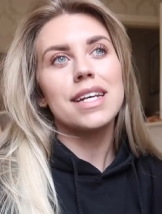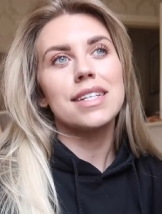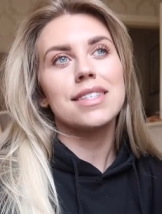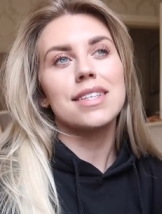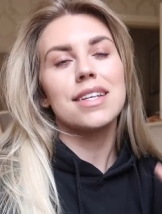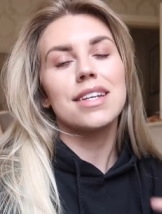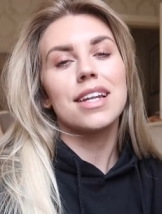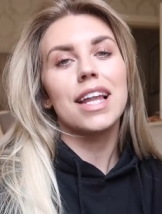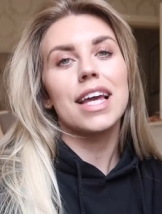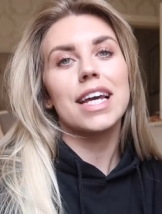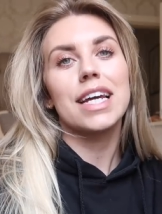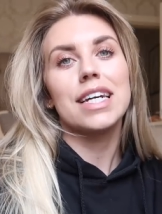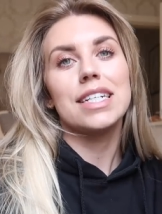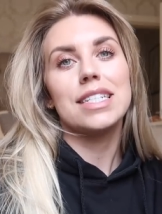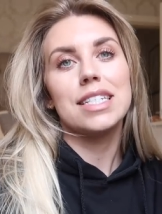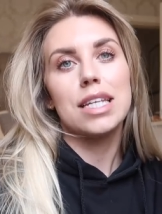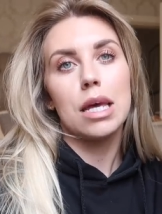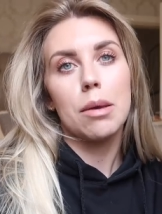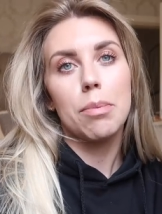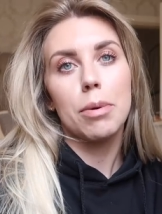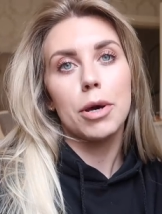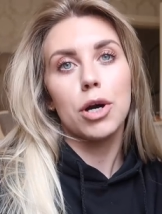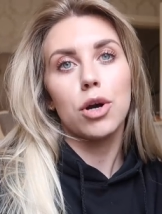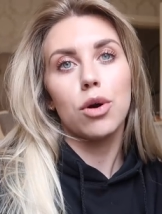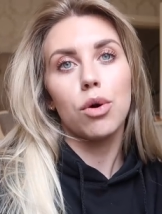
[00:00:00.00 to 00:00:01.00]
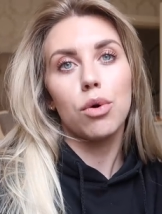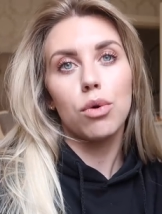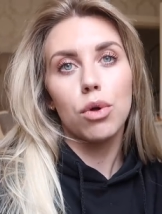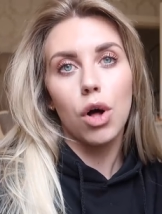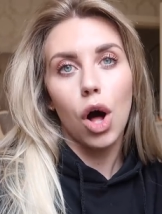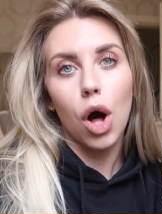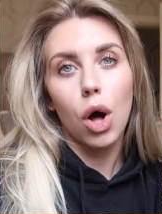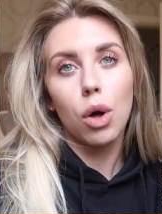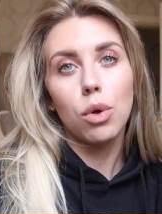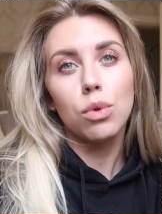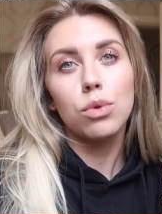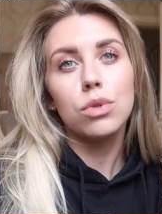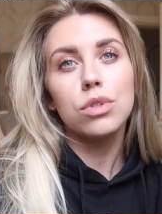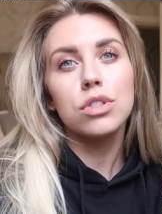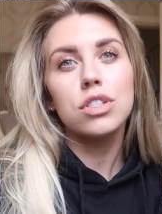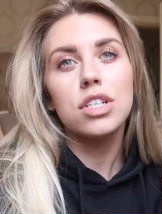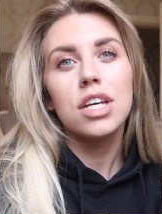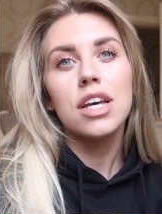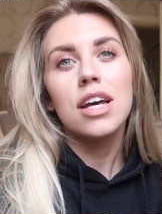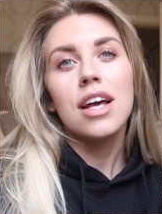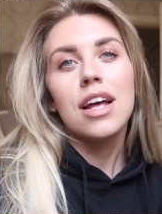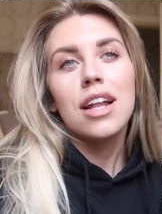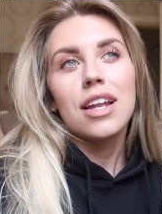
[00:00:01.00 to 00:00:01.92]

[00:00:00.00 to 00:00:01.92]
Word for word: isn't like a typical old